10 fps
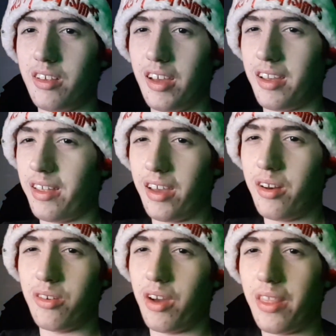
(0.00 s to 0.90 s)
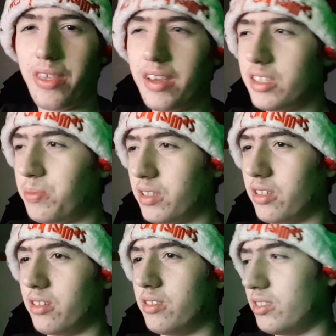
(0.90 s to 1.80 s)
I don't know. I think it's
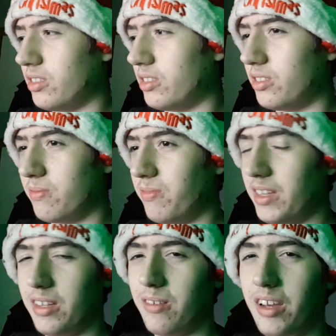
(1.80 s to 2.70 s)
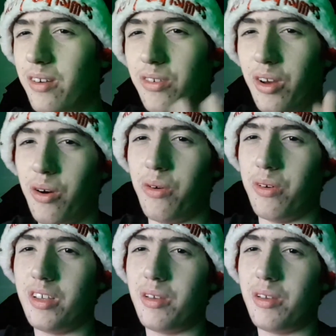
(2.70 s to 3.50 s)
because I don't know.